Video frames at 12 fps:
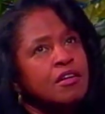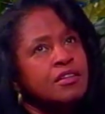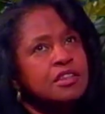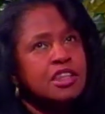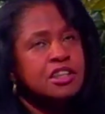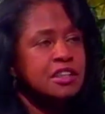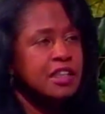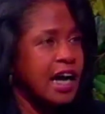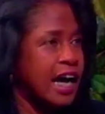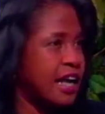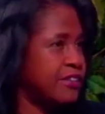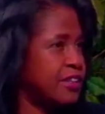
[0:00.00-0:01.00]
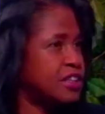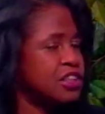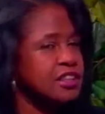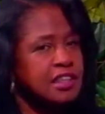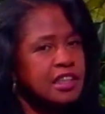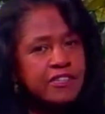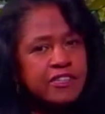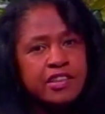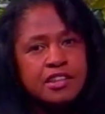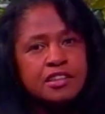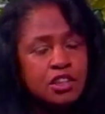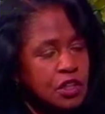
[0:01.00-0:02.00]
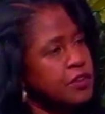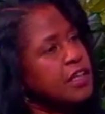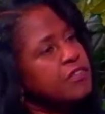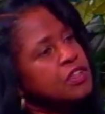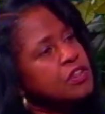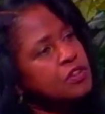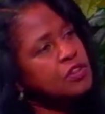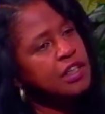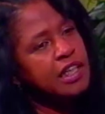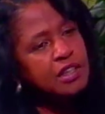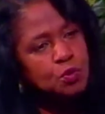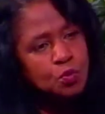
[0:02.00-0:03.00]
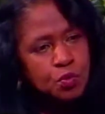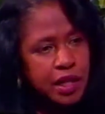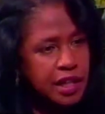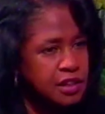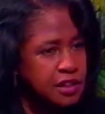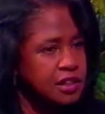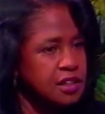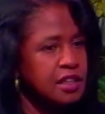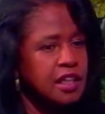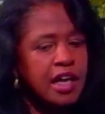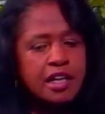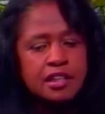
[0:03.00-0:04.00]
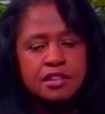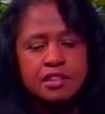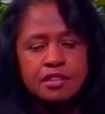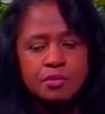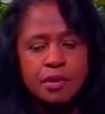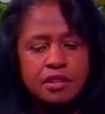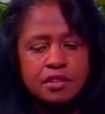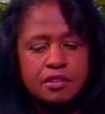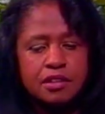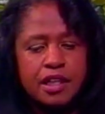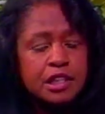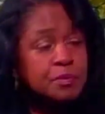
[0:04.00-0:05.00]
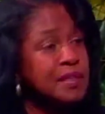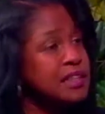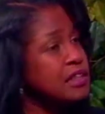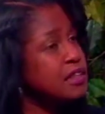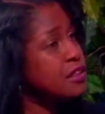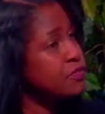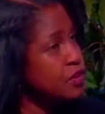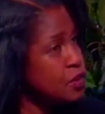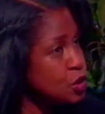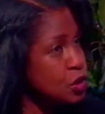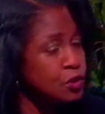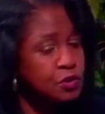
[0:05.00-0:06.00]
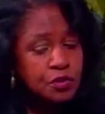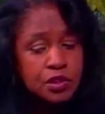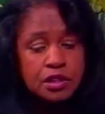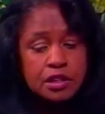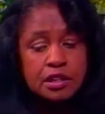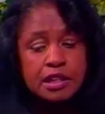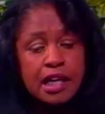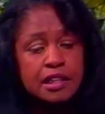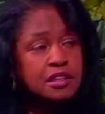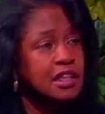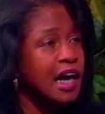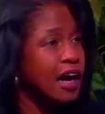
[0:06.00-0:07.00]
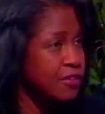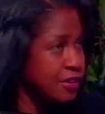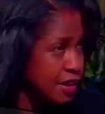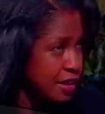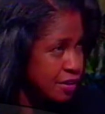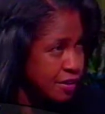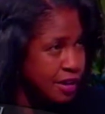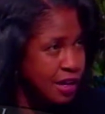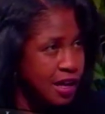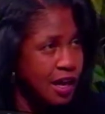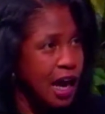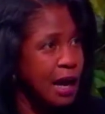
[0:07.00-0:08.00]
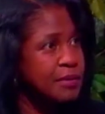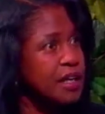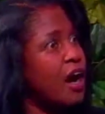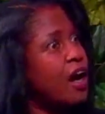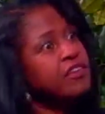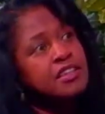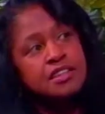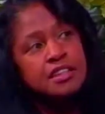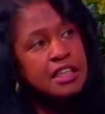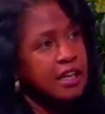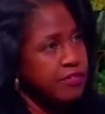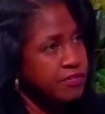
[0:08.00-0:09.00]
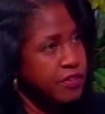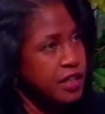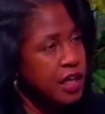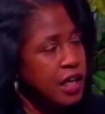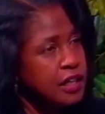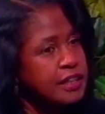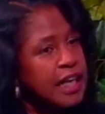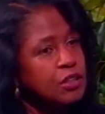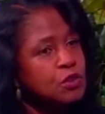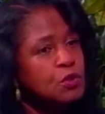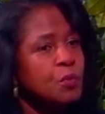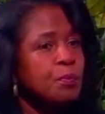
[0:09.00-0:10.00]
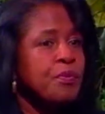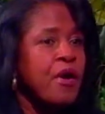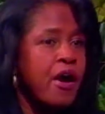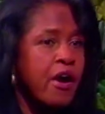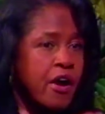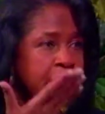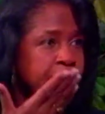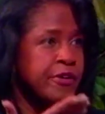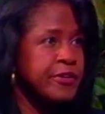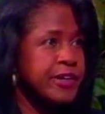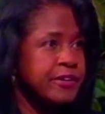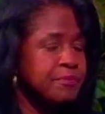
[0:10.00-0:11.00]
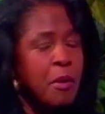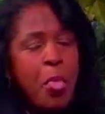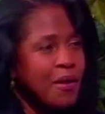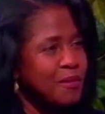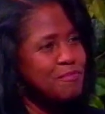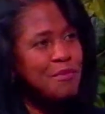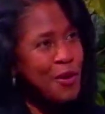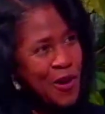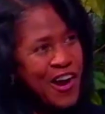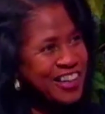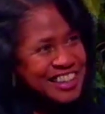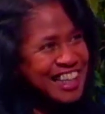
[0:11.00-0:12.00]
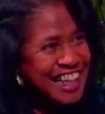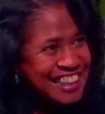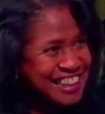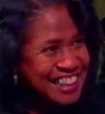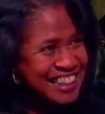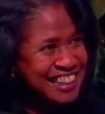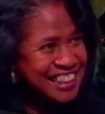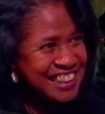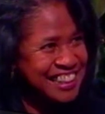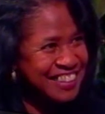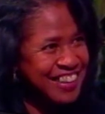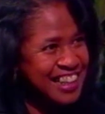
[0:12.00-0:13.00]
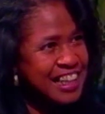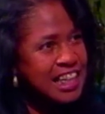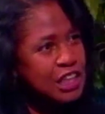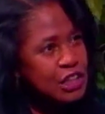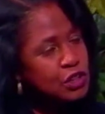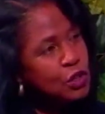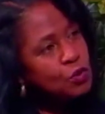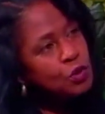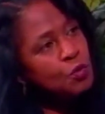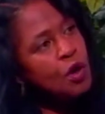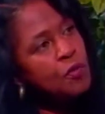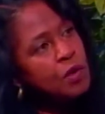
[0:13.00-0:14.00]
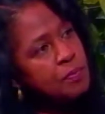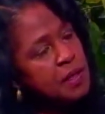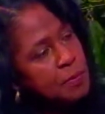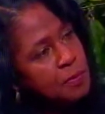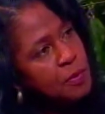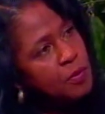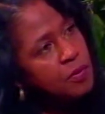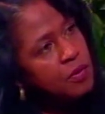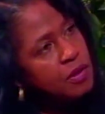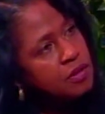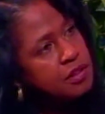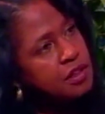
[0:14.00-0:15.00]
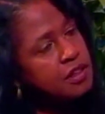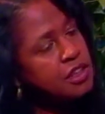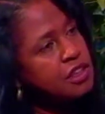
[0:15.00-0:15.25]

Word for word: she's tithing, she's giving, you know, giving, so she has rent. She has what expenses for the children. She's got child care. Okay. I mean, all this stuff. Right. Now, prioritizing, is that right? Yes. So you work with people to